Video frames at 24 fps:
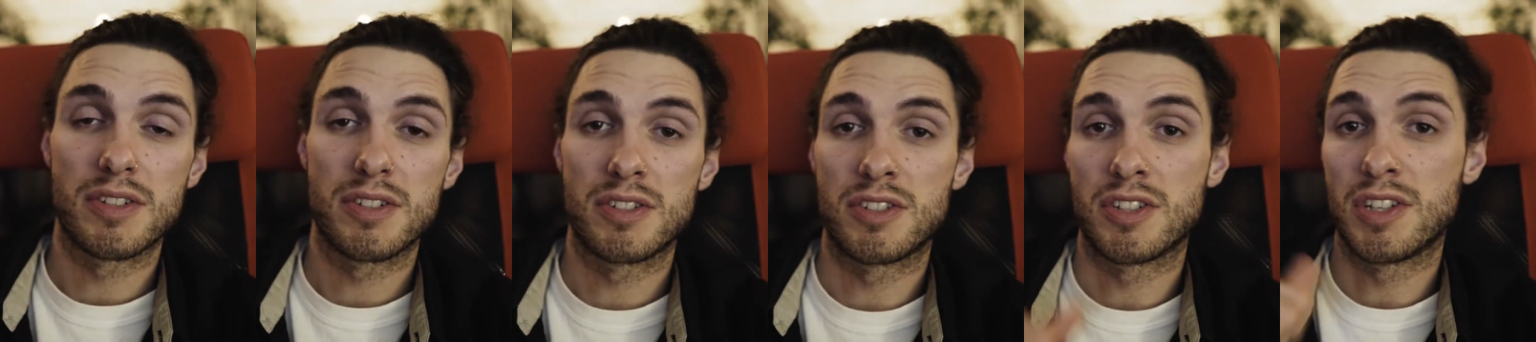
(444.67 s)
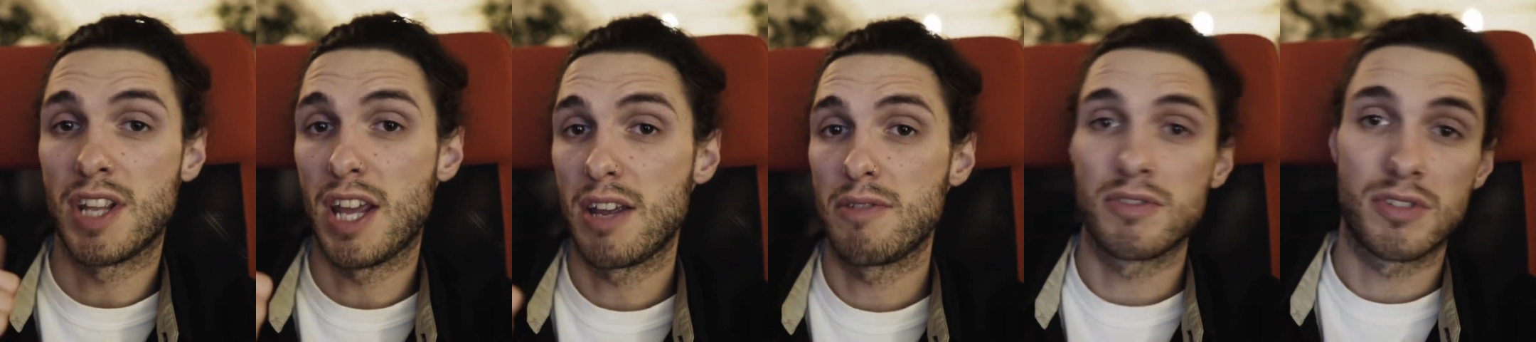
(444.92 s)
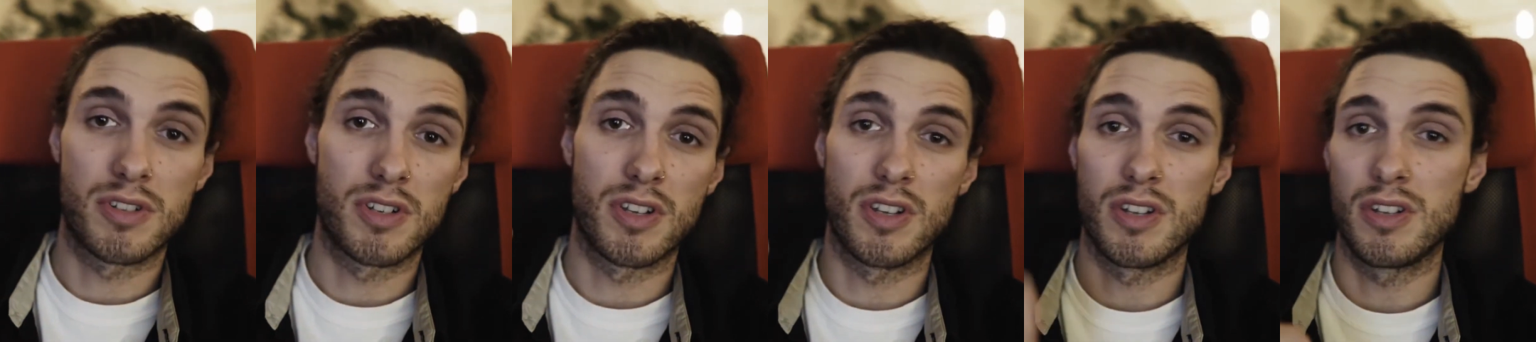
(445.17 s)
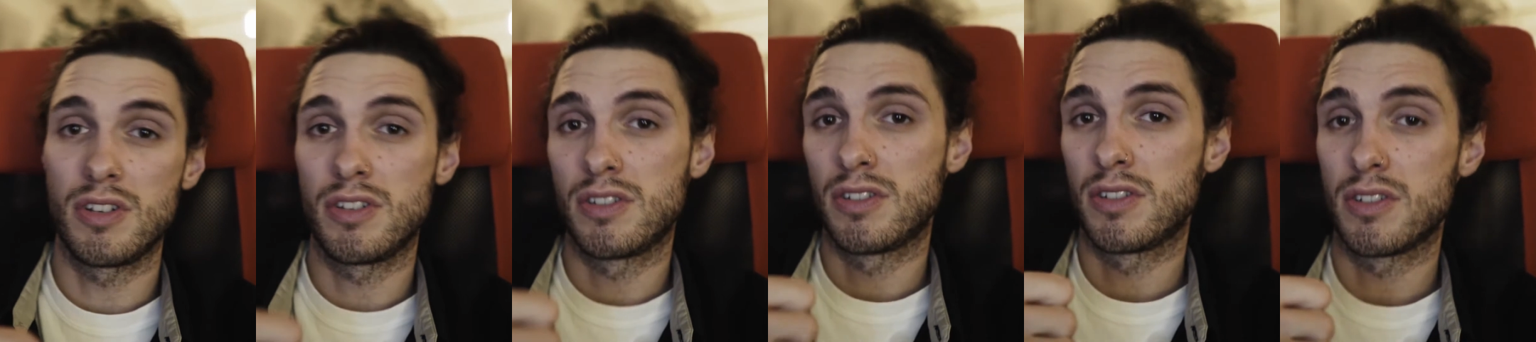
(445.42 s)
Today was
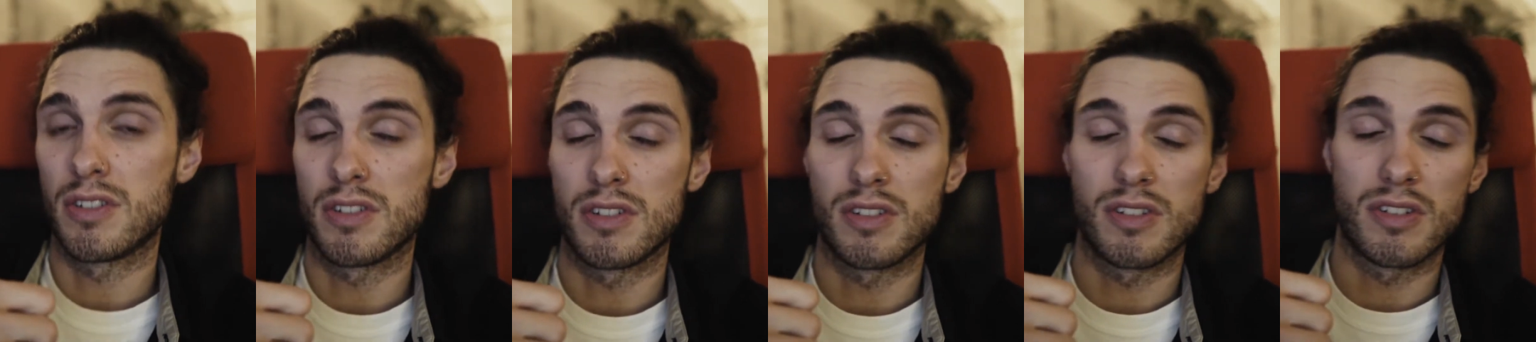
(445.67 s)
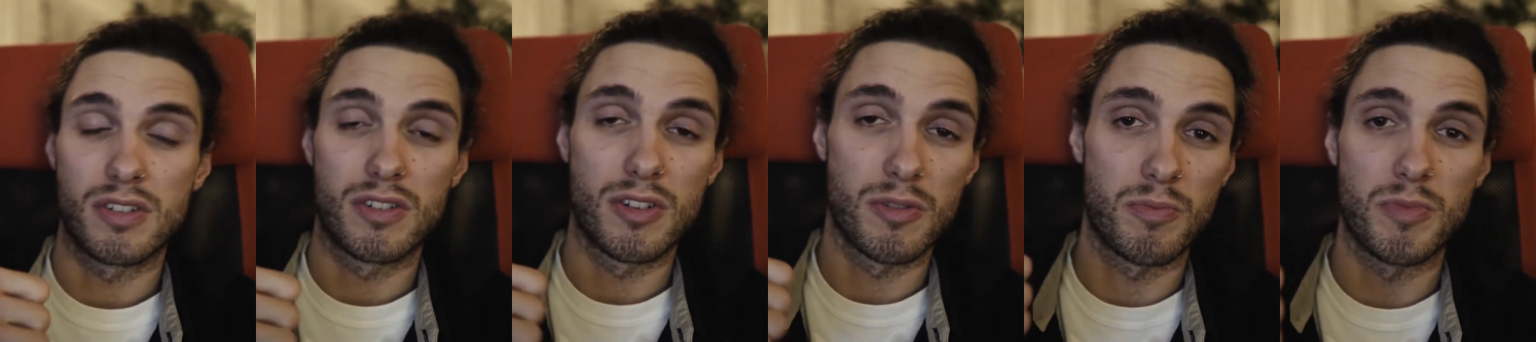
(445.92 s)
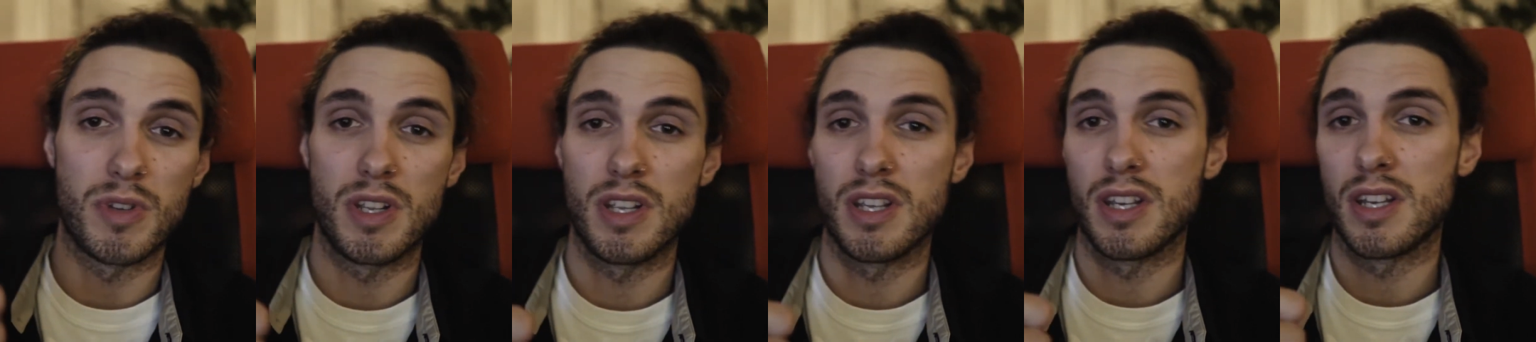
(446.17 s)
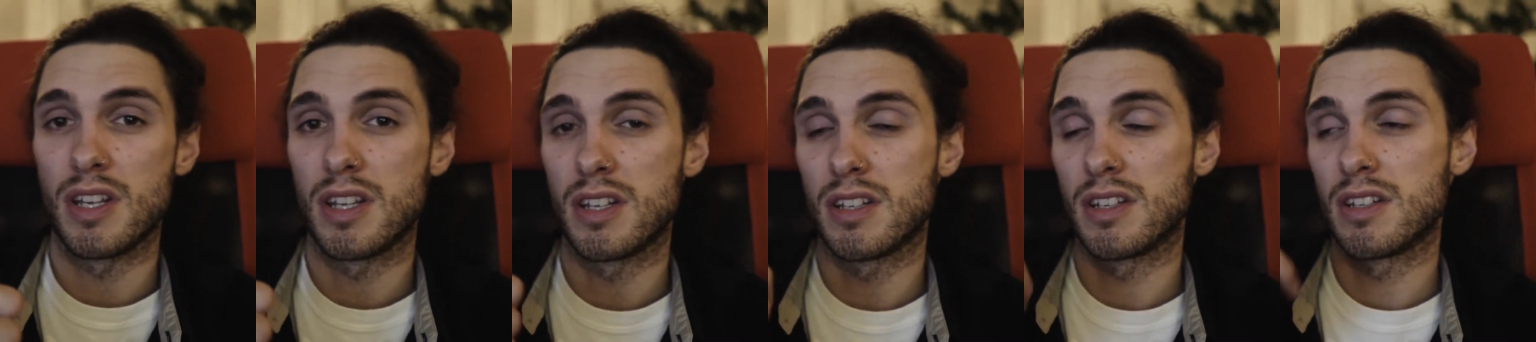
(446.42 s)
good, good
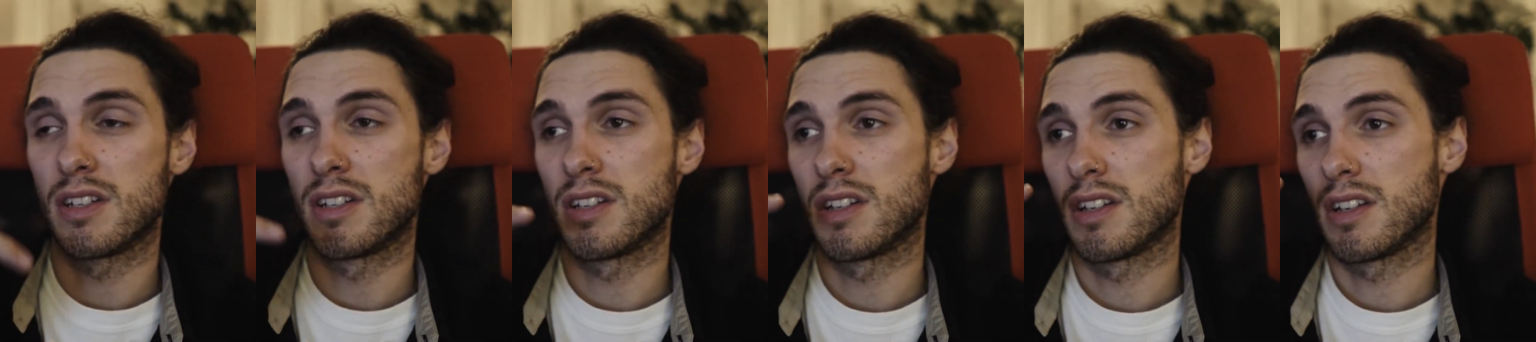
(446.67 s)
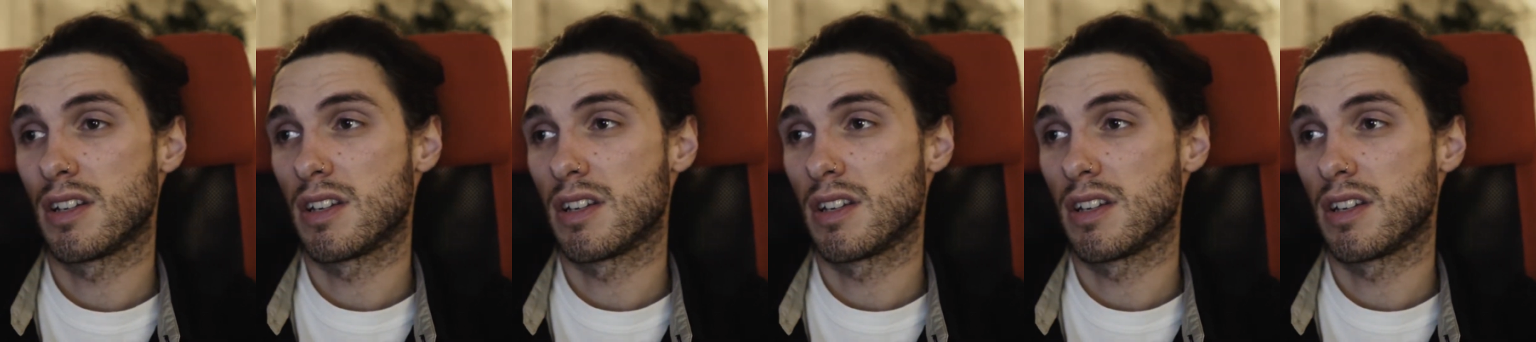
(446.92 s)
meeting,